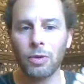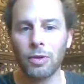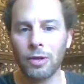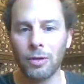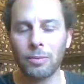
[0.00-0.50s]
you
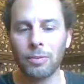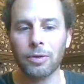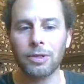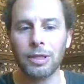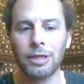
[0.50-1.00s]
with another
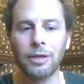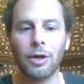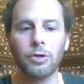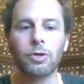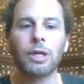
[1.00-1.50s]
person, and it
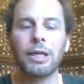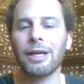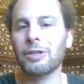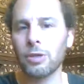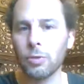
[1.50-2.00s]
also
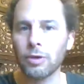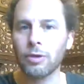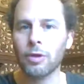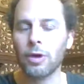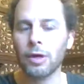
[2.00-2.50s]
connects you with
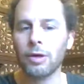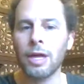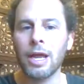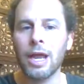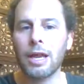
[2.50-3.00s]
your heart.
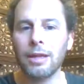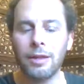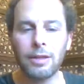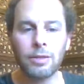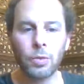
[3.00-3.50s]
And
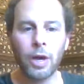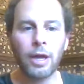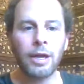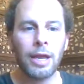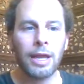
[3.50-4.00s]
in this
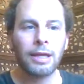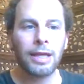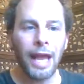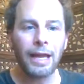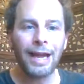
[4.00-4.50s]
way, you
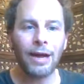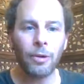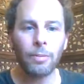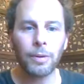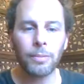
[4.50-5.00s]
can't
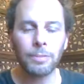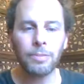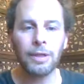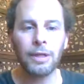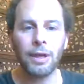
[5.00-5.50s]
help
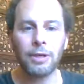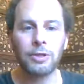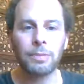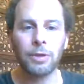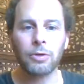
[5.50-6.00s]
but be a
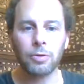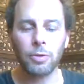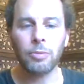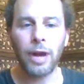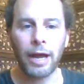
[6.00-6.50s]

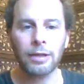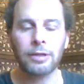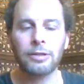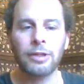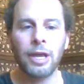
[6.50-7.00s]
spiritual
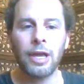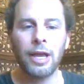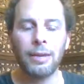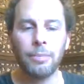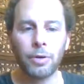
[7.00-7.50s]
practice,
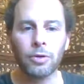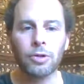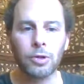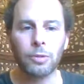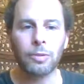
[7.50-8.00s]
a
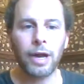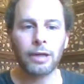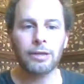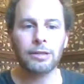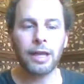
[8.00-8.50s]
personal
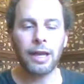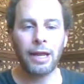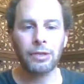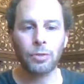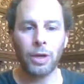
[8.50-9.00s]
practice that
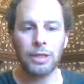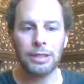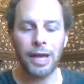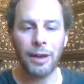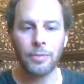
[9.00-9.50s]
has
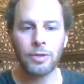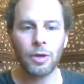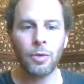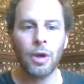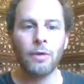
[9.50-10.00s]
great depth.
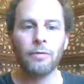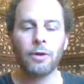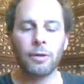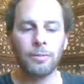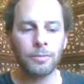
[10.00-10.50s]
So
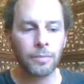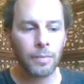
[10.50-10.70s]
for